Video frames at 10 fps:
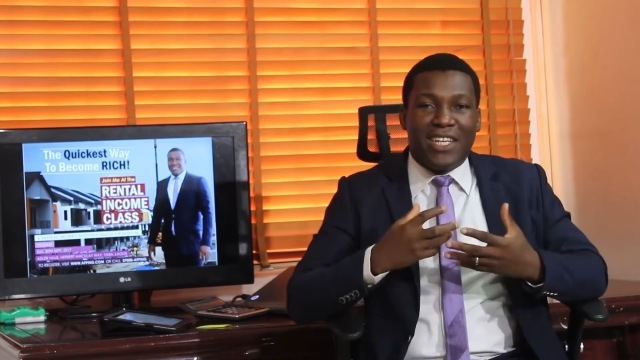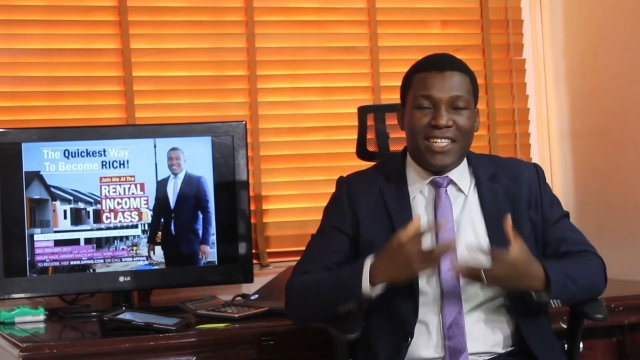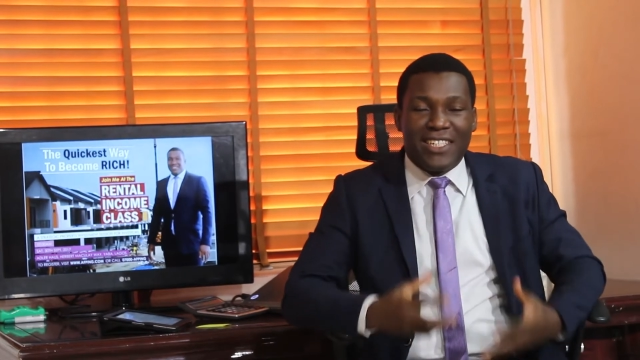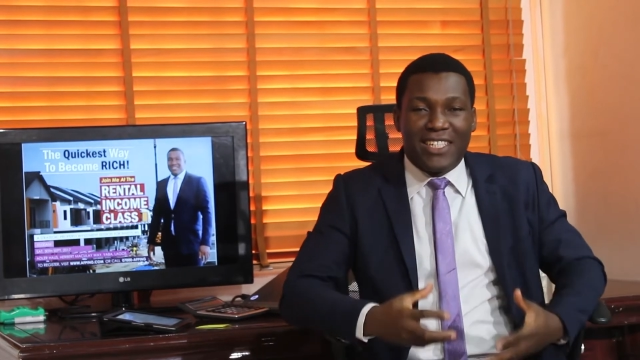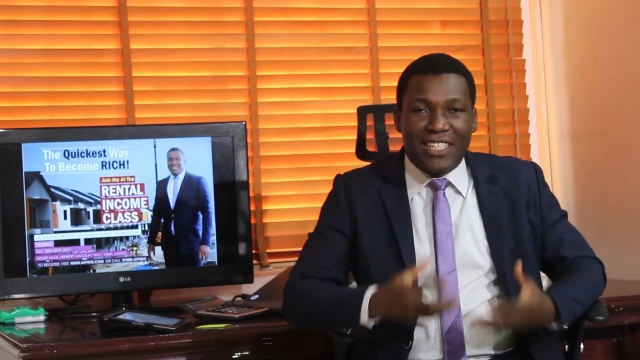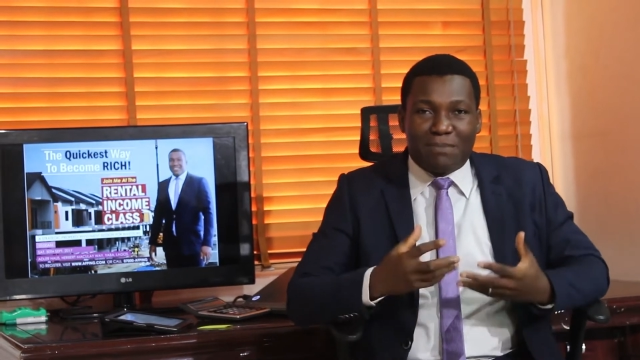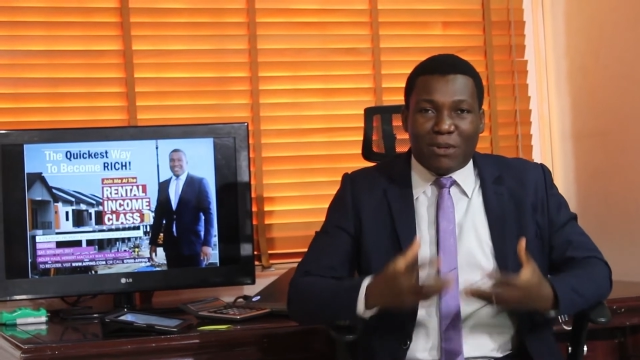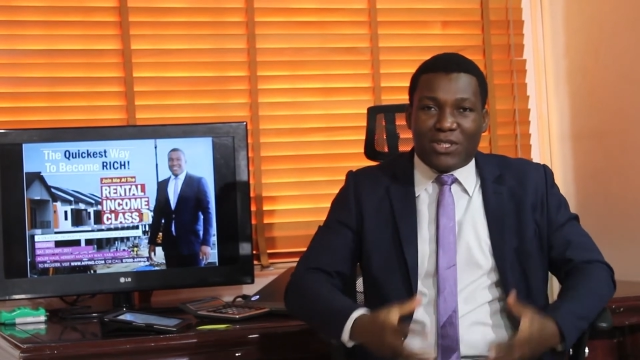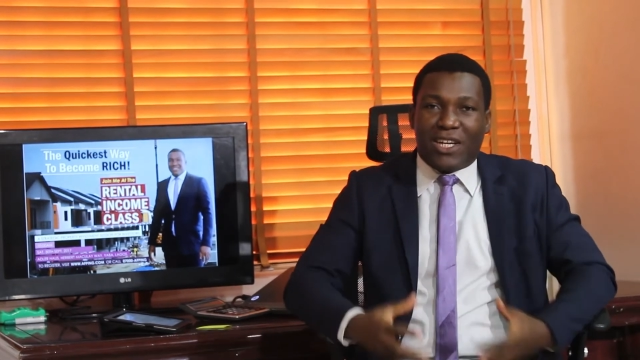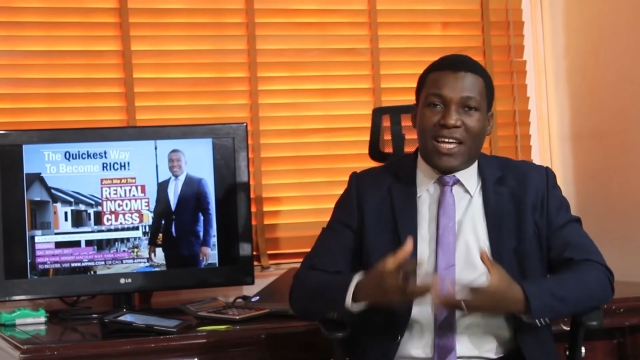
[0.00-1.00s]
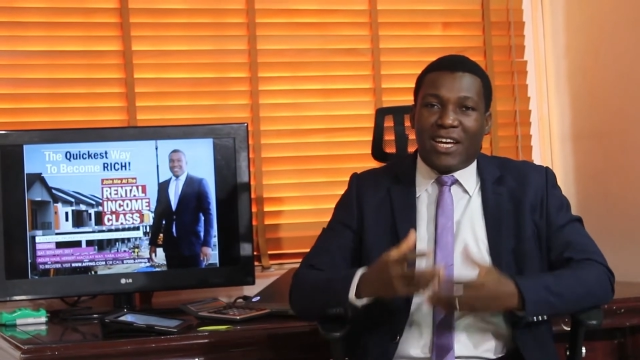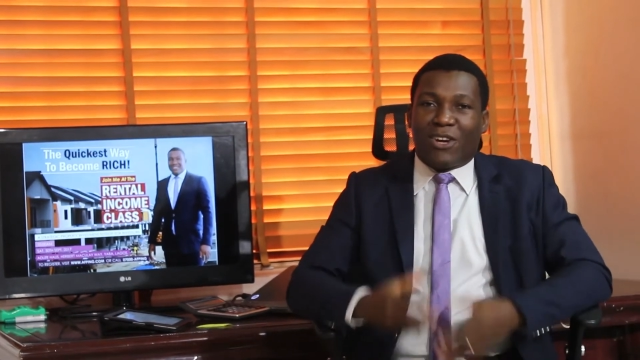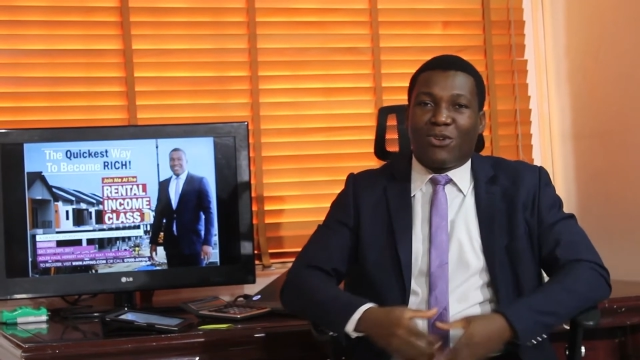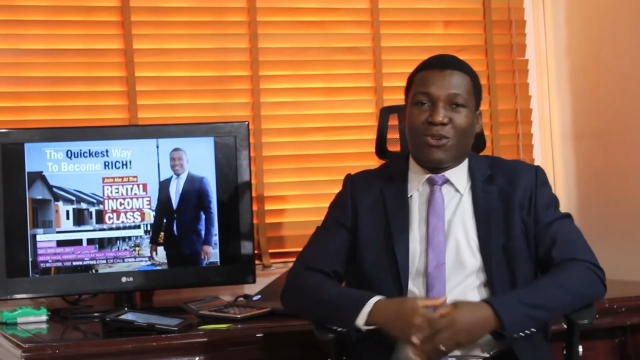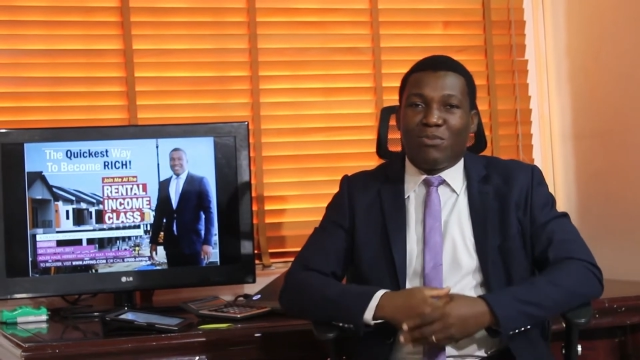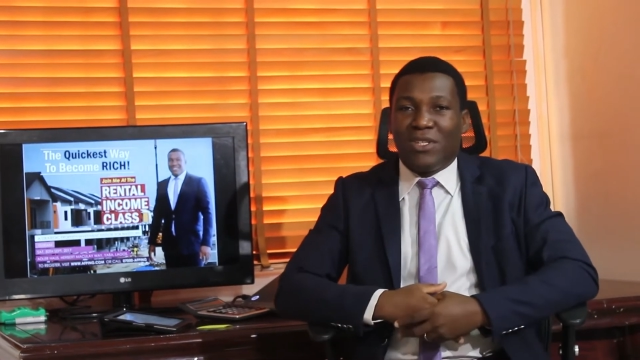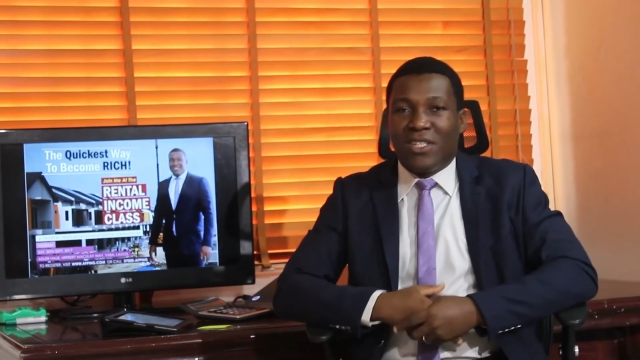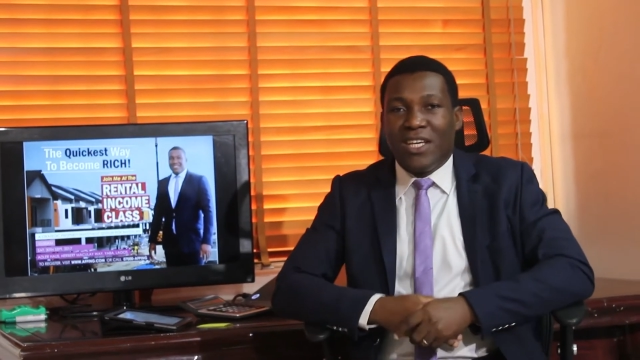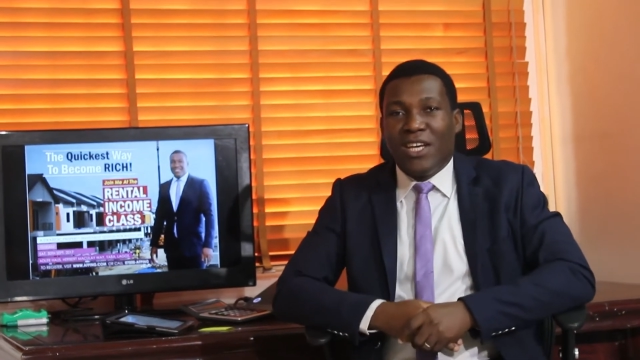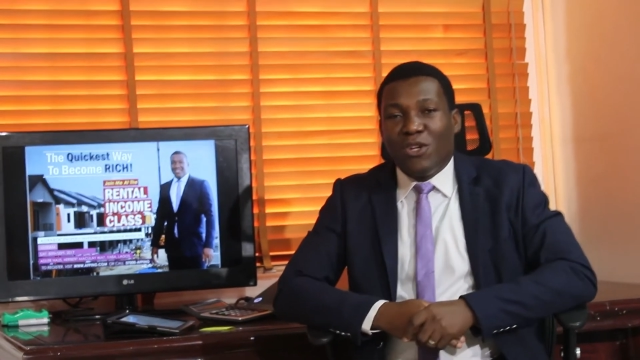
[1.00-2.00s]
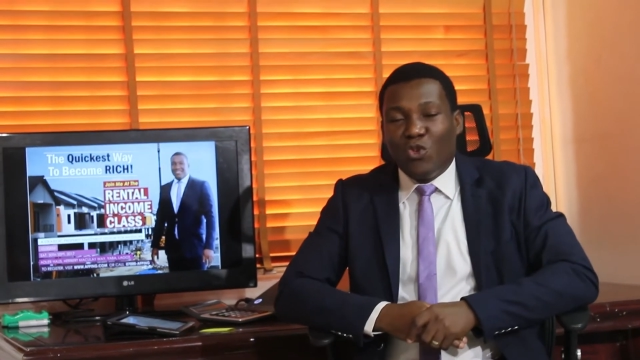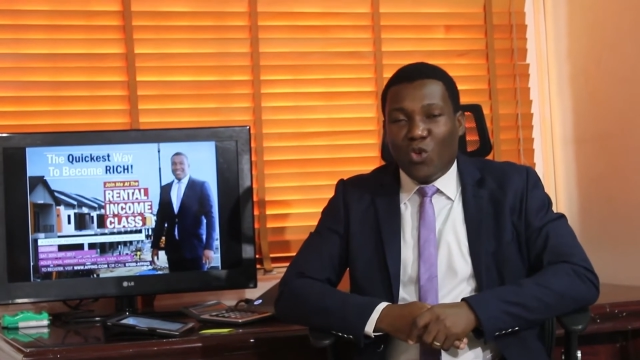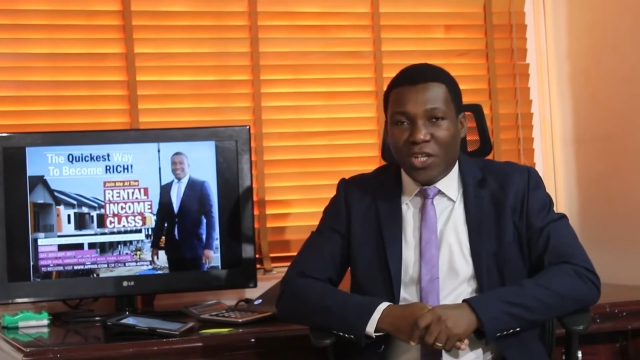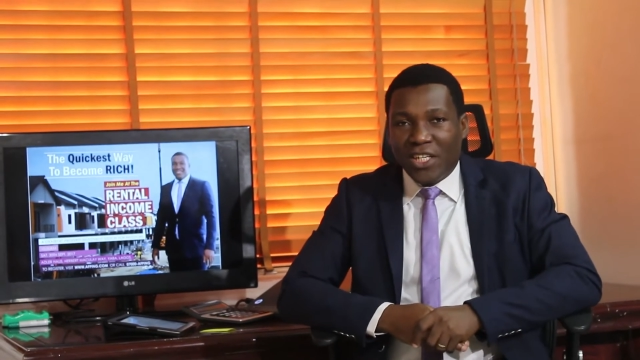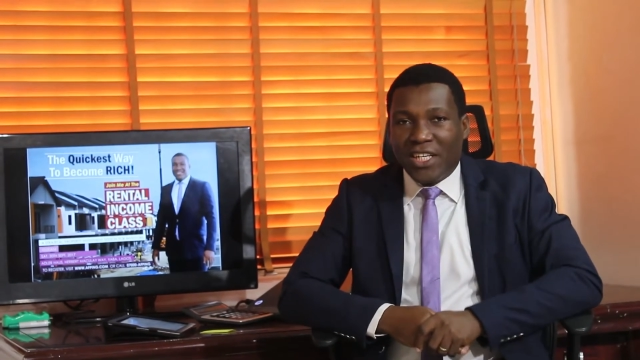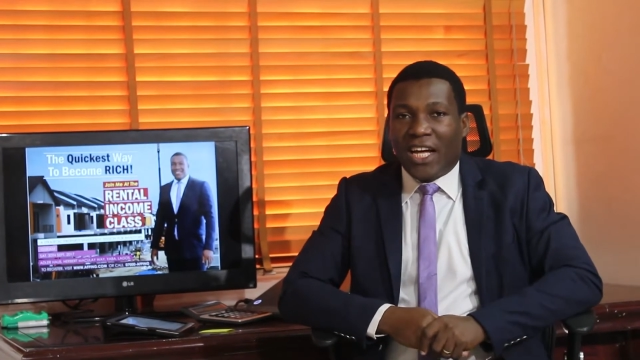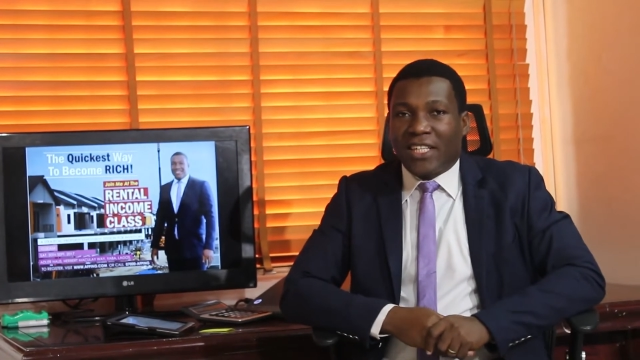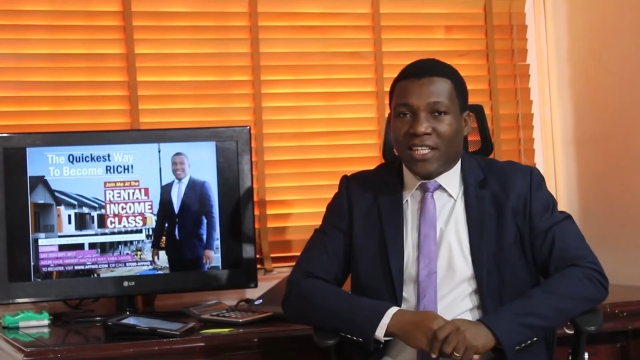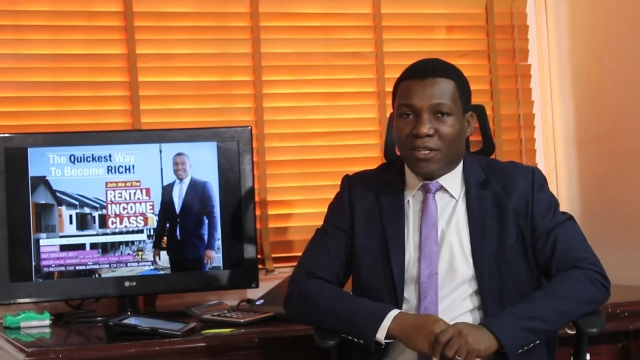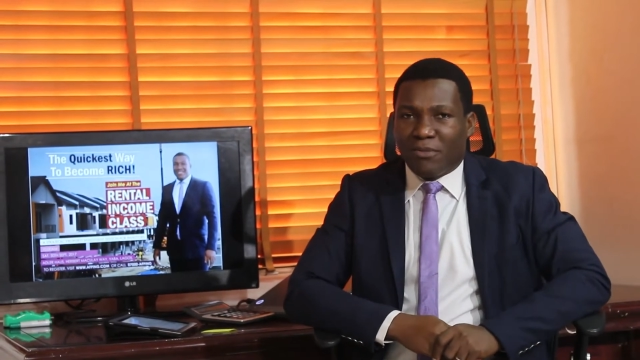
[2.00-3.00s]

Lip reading: in this particular economy, knowing that